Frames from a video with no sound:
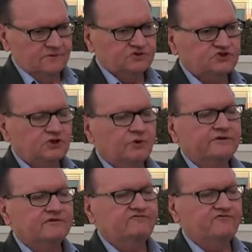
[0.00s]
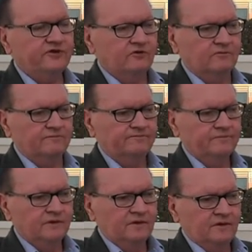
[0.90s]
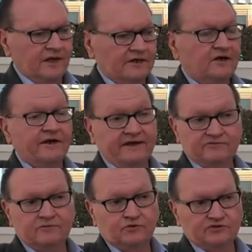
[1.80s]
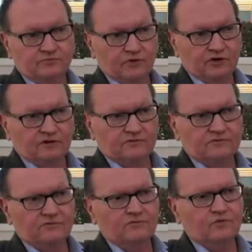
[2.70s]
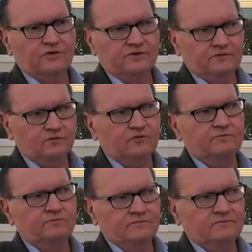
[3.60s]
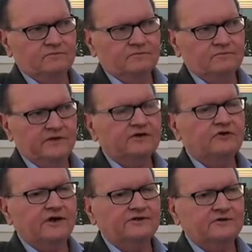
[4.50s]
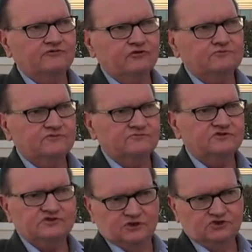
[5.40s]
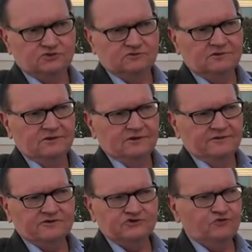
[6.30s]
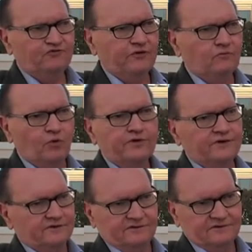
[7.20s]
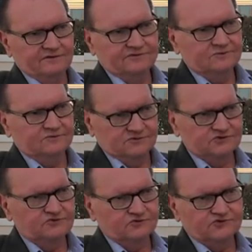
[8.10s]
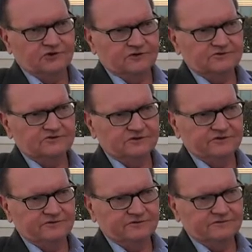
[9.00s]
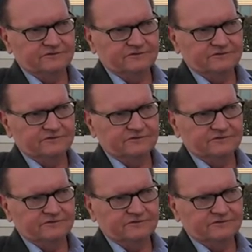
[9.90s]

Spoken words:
showing the film and not having them read the book would be a good idea in terms of discussion. They're so film oriented, students are, and so they're